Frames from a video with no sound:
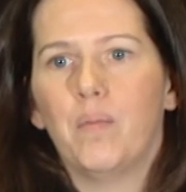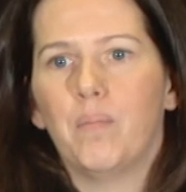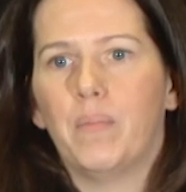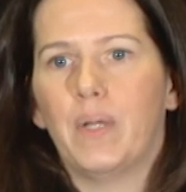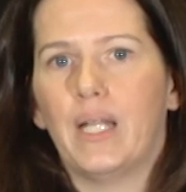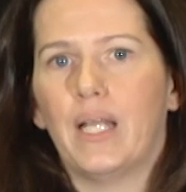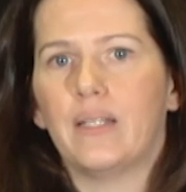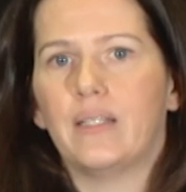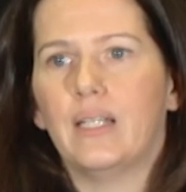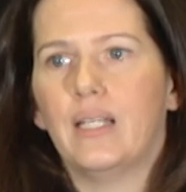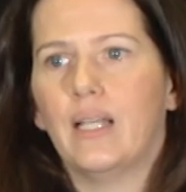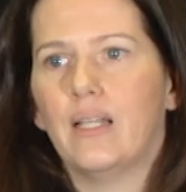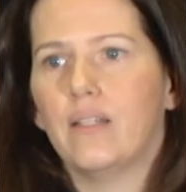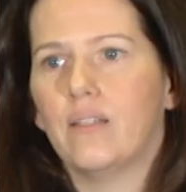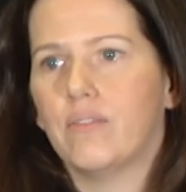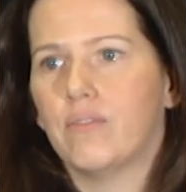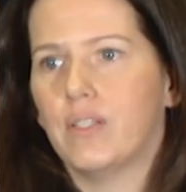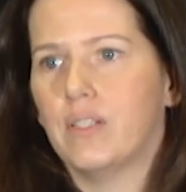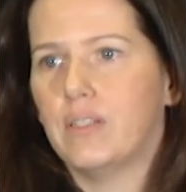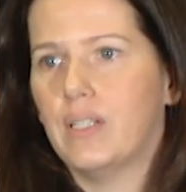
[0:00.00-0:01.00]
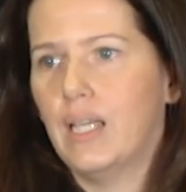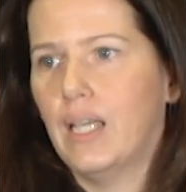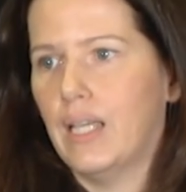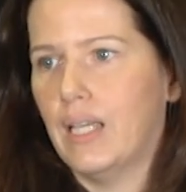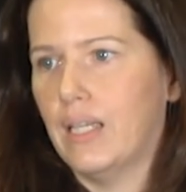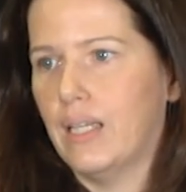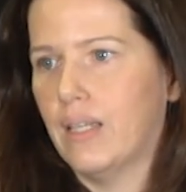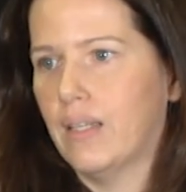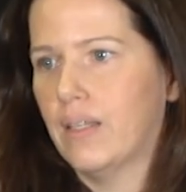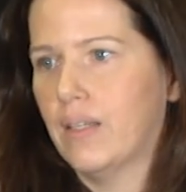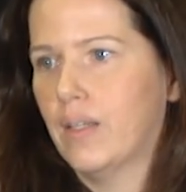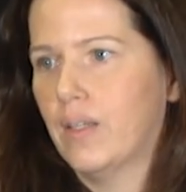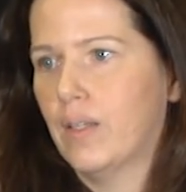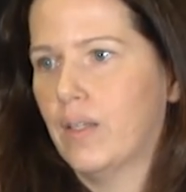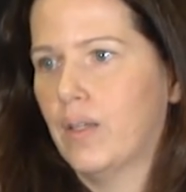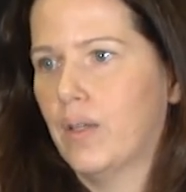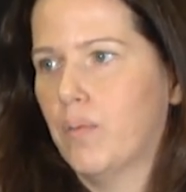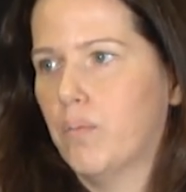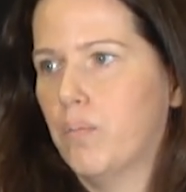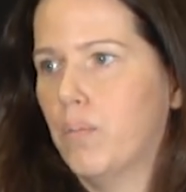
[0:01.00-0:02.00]
But at the end of the day,
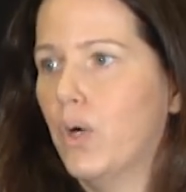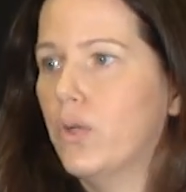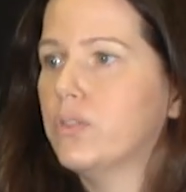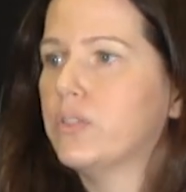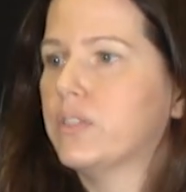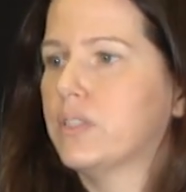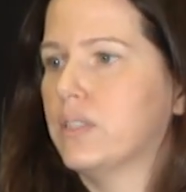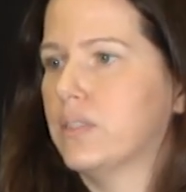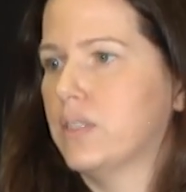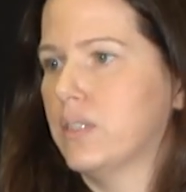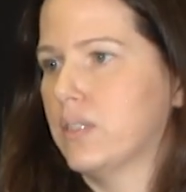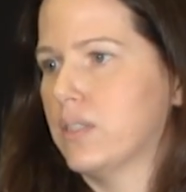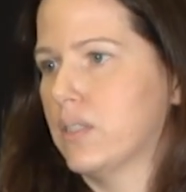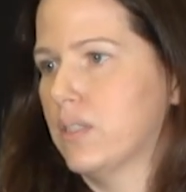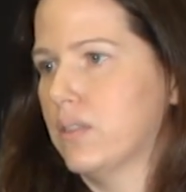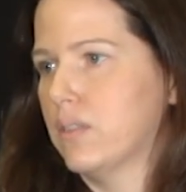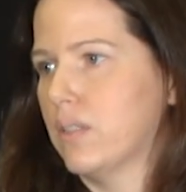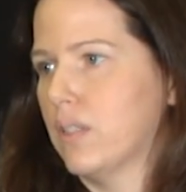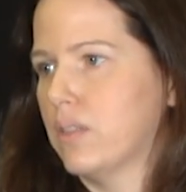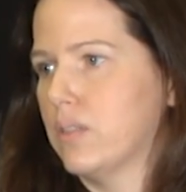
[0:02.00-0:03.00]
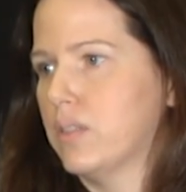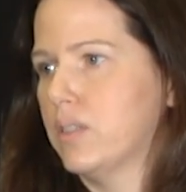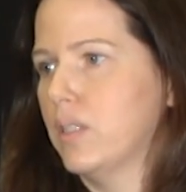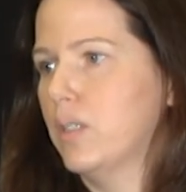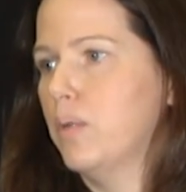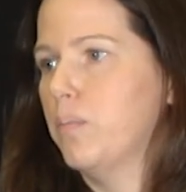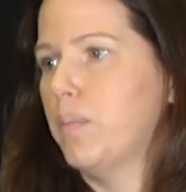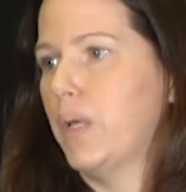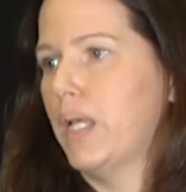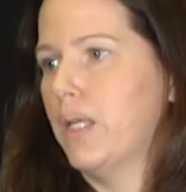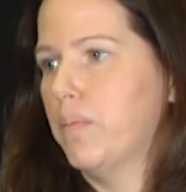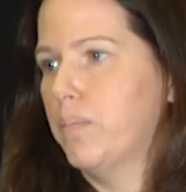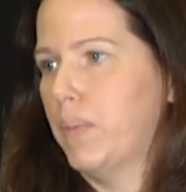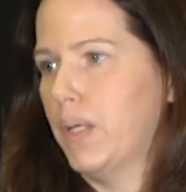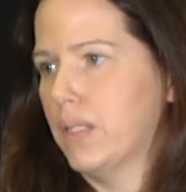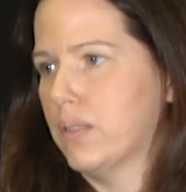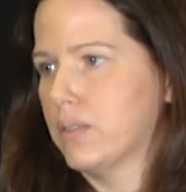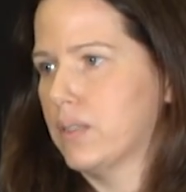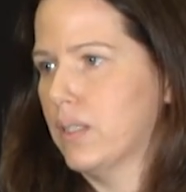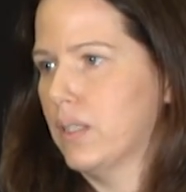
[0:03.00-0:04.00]
most decisions are still made
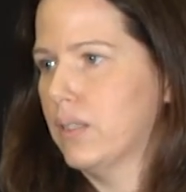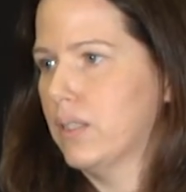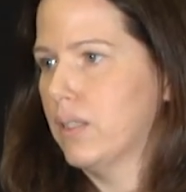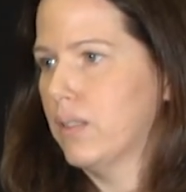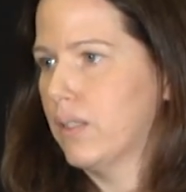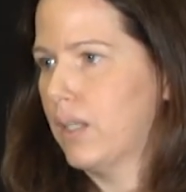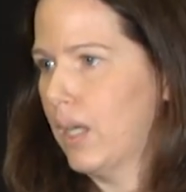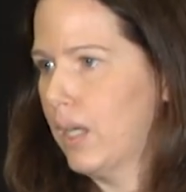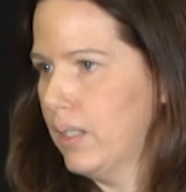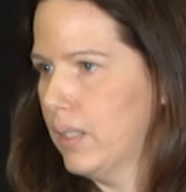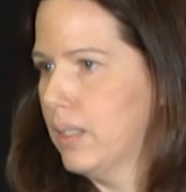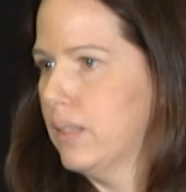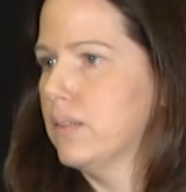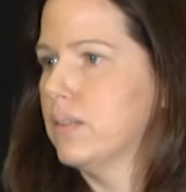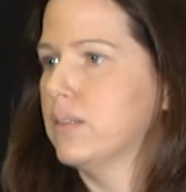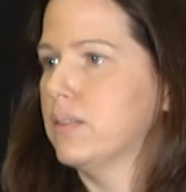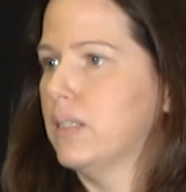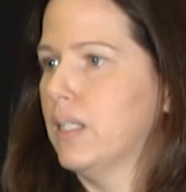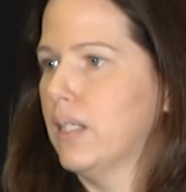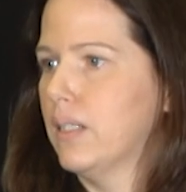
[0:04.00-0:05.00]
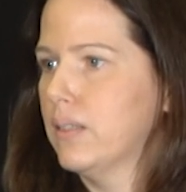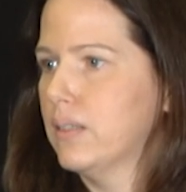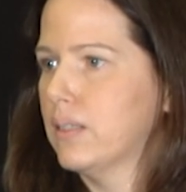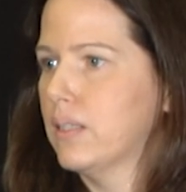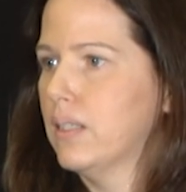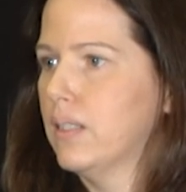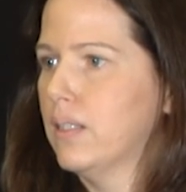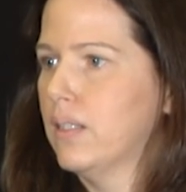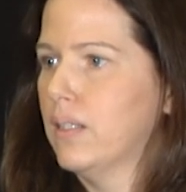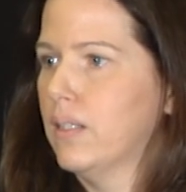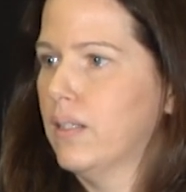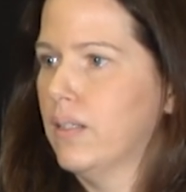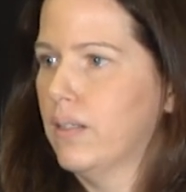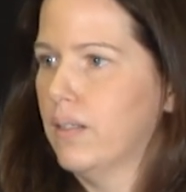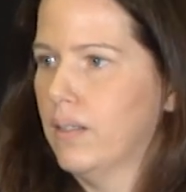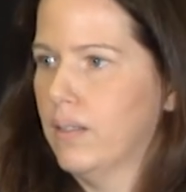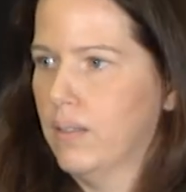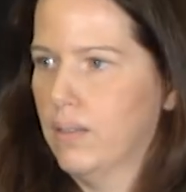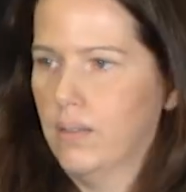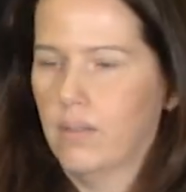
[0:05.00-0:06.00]
based on their gut instinct,
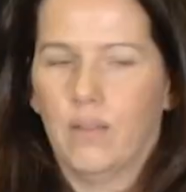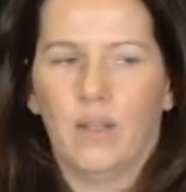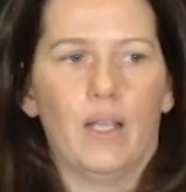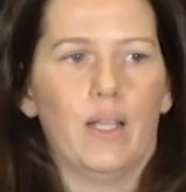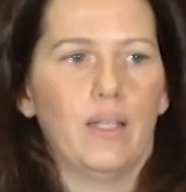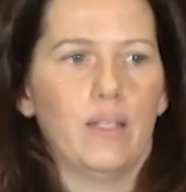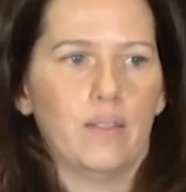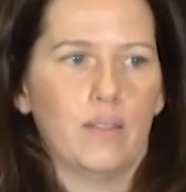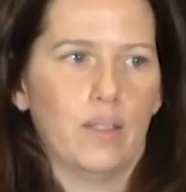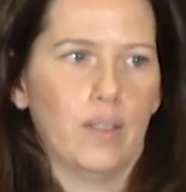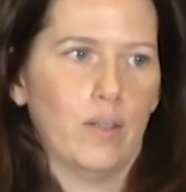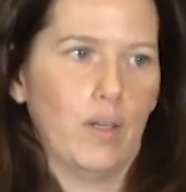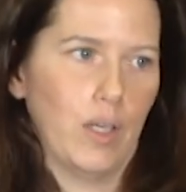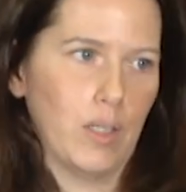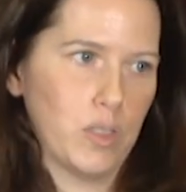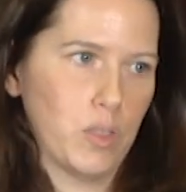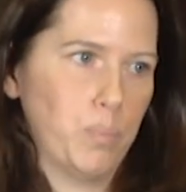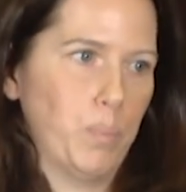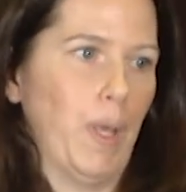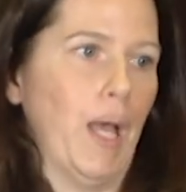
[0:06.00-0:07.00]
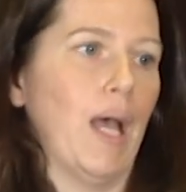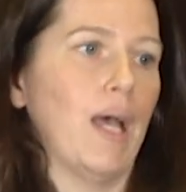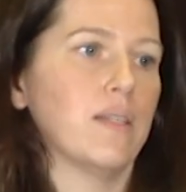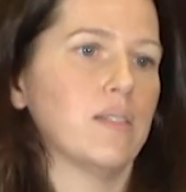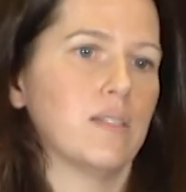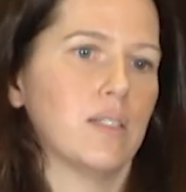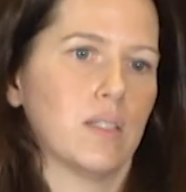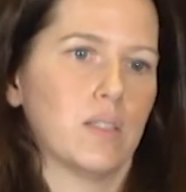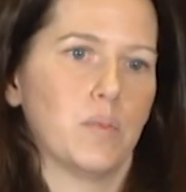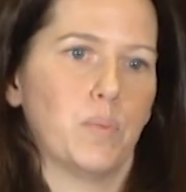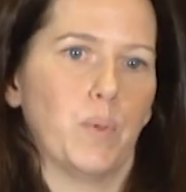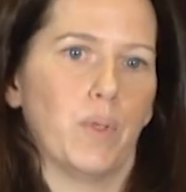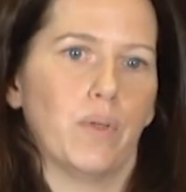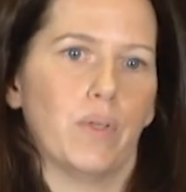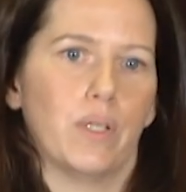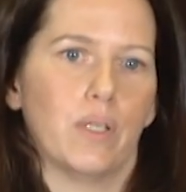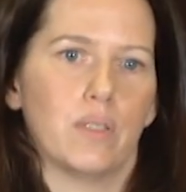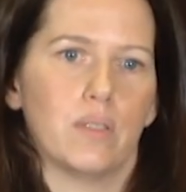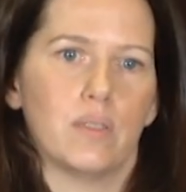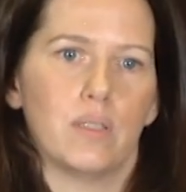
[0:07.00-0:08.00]
right? Their ex past
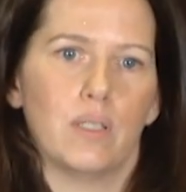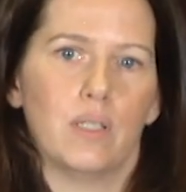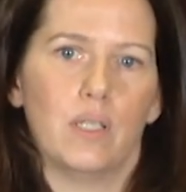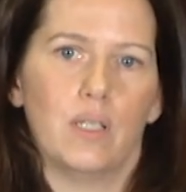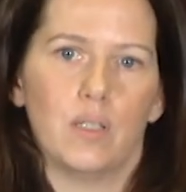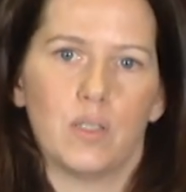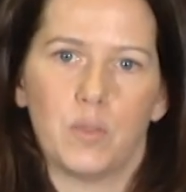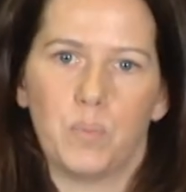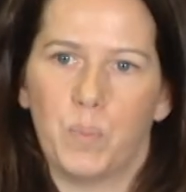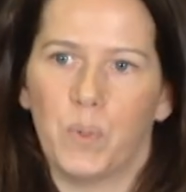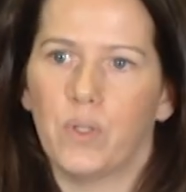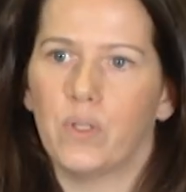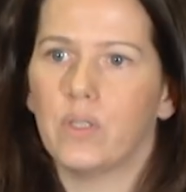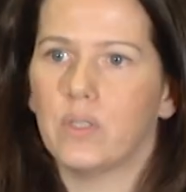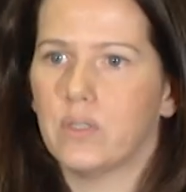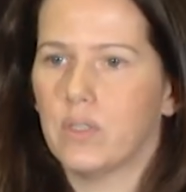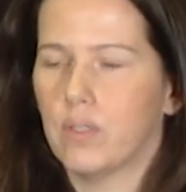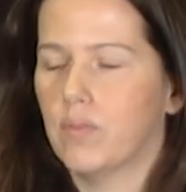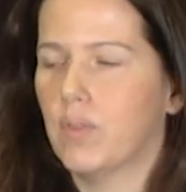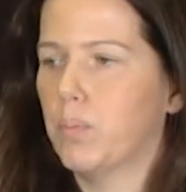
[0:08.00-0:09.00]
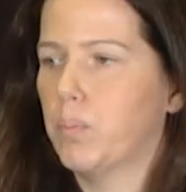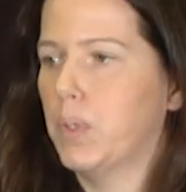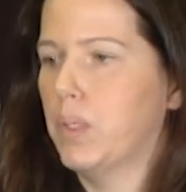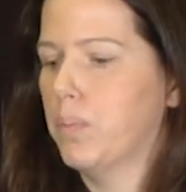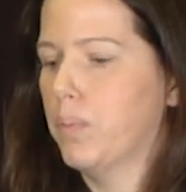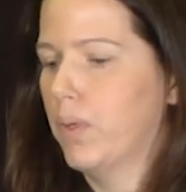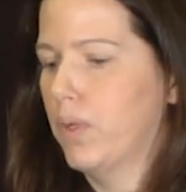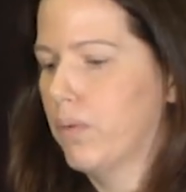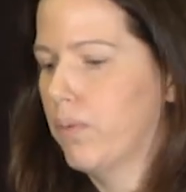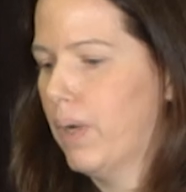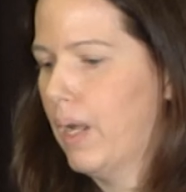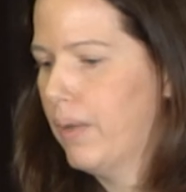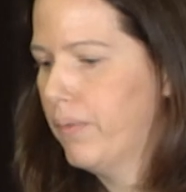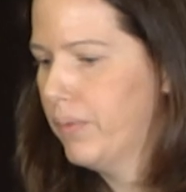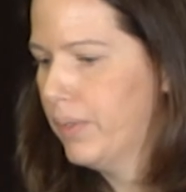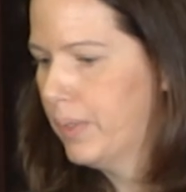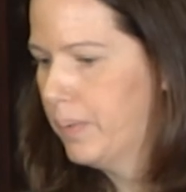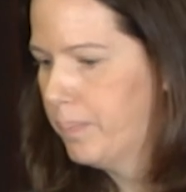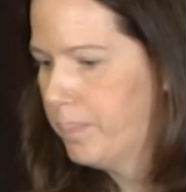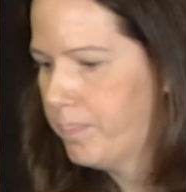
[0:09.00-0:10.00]
experience and the experience of the people around
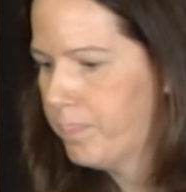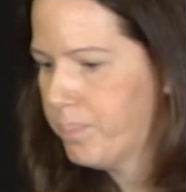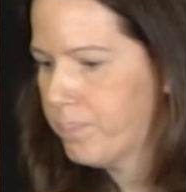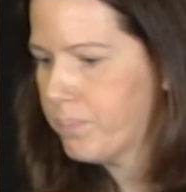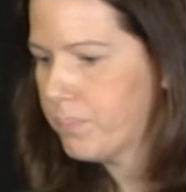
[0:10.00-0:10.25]
them.